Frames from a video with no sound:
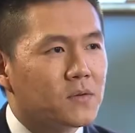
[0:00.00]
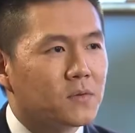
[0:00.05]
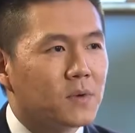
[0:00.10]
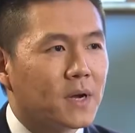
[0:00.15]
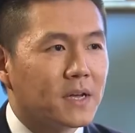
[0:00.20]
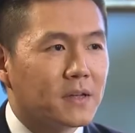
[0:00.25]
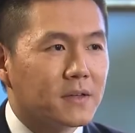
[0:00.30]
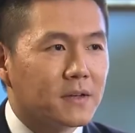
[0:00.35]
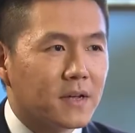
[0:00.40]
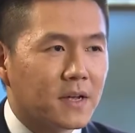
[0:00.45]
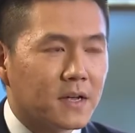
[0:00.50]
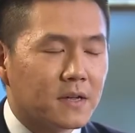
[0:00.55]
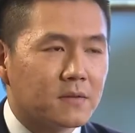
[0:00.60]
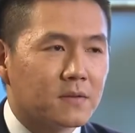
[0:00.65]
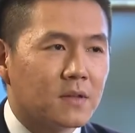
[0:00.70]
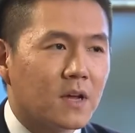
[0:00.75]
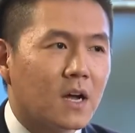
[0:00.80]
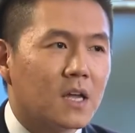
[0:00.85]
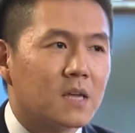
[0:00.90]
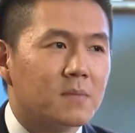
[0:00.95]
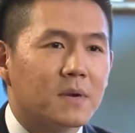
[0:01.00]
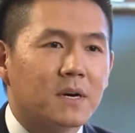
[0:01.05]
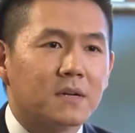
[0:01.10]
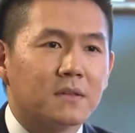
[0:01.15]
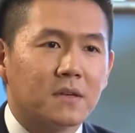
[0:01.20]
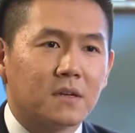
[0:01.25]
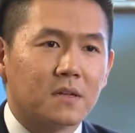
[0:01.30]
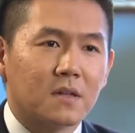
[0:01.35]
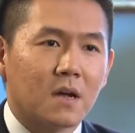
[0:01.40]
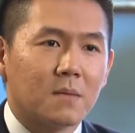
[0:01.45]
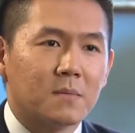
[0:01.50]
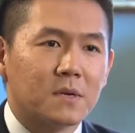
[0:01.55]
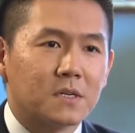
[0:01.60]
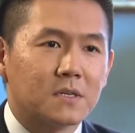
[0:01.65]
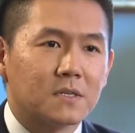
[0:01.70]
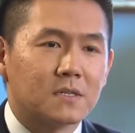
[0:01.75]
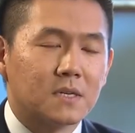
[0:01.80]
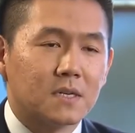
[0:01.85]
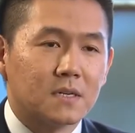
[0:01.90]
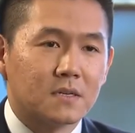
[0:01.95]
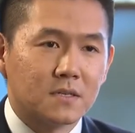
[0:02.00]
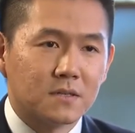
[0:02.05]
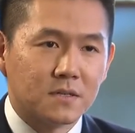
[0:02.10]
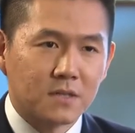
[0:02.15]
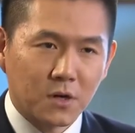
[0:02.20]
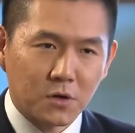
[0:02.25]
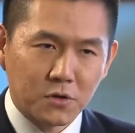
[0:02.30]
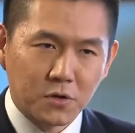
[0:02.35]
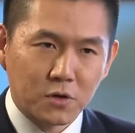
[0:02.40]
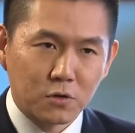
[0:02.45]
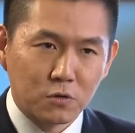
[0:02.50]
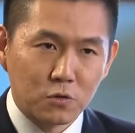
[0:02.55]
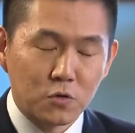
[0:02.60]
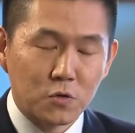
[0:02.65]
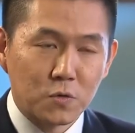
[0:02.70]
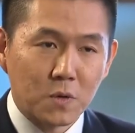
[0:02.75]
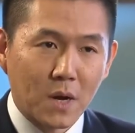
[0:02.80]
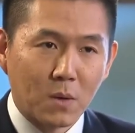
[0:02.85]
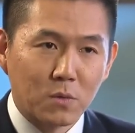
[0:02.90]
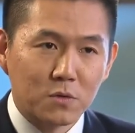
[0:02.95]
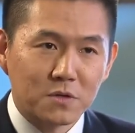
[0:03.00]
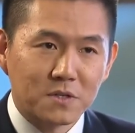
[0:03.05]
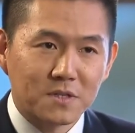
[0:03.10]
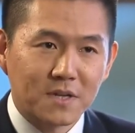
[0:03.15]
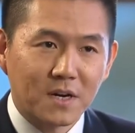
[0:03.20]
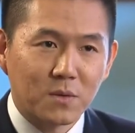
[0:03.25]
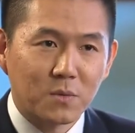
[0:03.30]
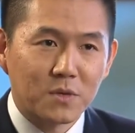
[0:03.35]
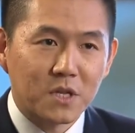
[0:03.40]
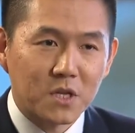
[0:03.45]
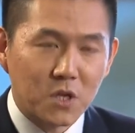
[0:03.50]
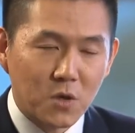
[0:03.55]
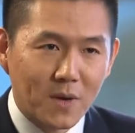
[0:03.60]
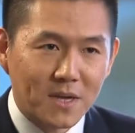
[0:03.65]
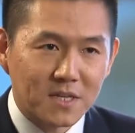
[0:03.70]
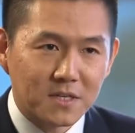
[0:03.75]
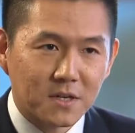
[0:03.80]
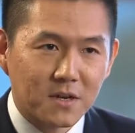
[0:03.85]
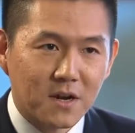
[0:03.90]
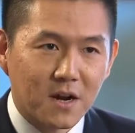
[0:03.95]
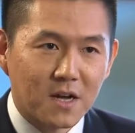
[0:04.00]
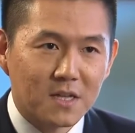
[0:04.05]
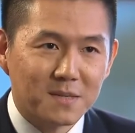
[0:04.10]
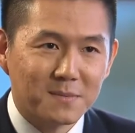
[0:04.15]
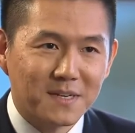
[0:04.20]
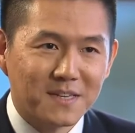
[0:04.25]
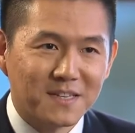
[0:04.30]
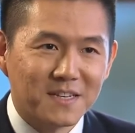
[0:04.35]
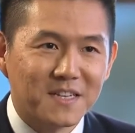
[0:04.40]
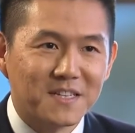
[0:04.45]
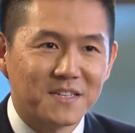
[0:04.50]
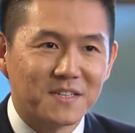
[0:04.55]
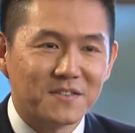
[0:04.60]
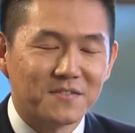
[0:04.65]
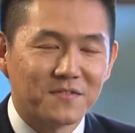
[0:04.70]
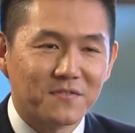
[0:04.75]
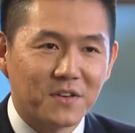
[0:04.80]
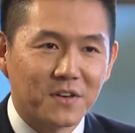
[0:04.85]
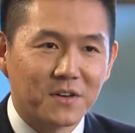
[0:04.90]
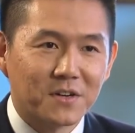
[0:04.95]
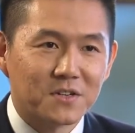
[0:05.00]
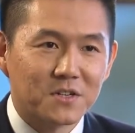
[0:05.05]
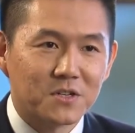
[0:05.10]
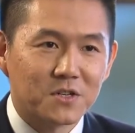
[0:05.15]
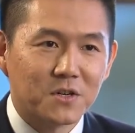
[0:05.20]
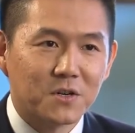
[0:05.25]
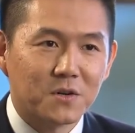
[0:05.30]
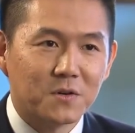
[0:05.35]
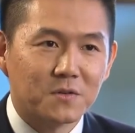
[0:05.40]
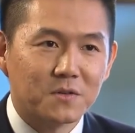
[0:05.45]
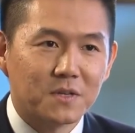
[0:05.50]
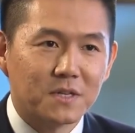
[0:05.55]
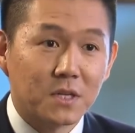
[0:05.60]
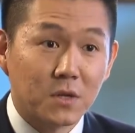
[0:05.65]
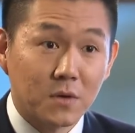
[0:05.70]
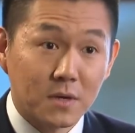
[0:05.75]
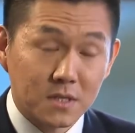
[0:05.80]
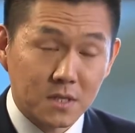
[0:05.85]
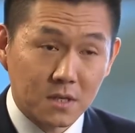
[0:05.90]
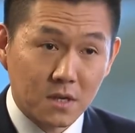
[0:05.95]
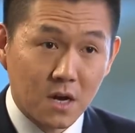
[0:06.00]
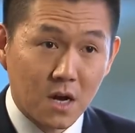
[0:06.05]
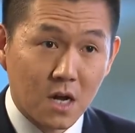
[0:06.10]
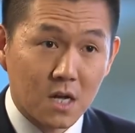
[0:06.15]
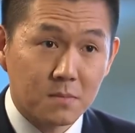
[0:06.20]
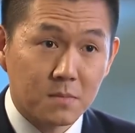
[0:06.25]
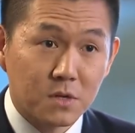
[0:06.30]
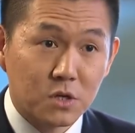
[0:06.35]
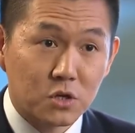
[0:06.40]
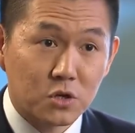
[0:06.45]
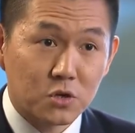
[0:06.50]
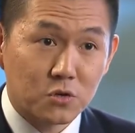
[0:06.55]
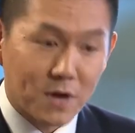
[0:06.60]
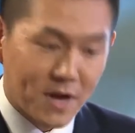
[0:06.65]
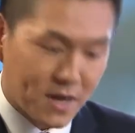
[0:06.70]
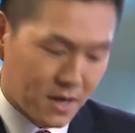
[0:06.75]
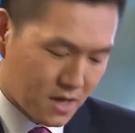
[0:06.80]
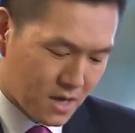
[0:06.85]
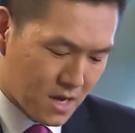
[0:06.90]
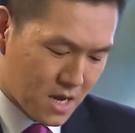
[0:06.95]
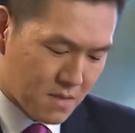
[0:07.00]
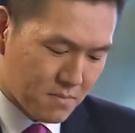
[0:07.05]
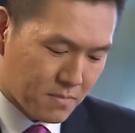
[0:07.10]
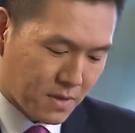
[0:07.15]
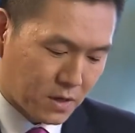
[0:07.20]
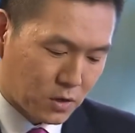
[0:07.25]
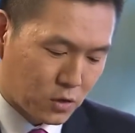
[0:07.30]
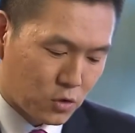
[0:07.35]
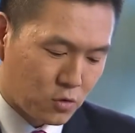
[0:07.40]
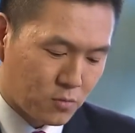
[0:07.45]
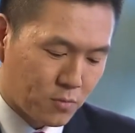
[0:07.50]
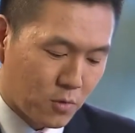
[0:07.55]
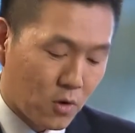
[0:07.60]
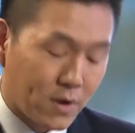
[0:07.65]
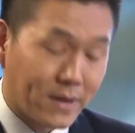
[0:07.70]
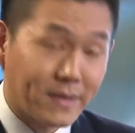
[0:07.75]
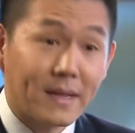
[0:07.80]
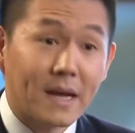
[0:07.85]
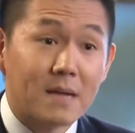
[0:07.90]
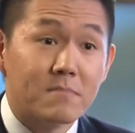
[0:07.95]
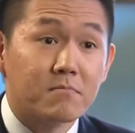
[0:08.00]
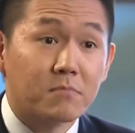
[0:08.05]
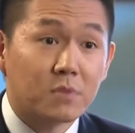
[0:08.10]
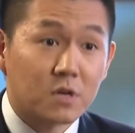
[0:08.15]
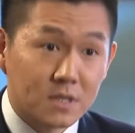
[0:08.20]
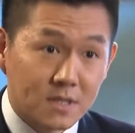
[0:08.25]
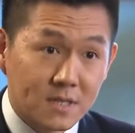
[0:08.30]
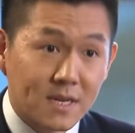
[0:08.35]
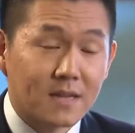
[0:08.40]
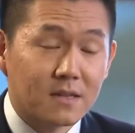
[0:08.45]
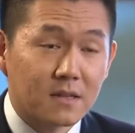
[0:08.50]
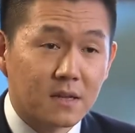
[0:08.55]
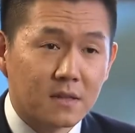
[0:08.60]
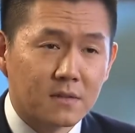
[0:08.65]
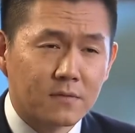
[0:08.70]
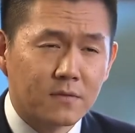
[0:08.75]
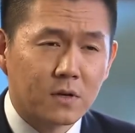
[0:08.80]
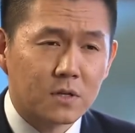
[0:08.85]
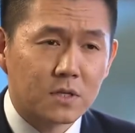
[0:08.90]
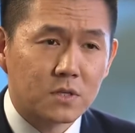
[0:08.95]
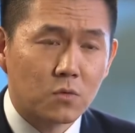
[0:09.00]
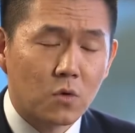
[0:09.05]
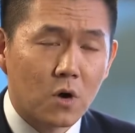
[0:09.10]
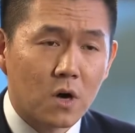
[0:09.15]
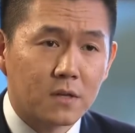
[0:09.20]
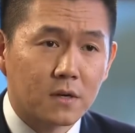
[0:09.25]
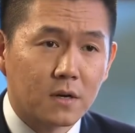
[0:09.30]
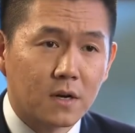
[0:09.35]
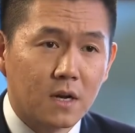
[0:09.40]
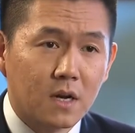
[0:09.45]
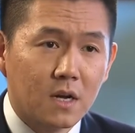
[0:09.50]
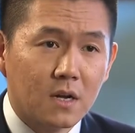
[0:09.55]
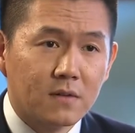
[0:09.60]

Right, and talking about economics, Secretary Lew, I want to start with the U.S. economy. The latest figures show that the U.S. economy shrank by 2.9% in the first quarter.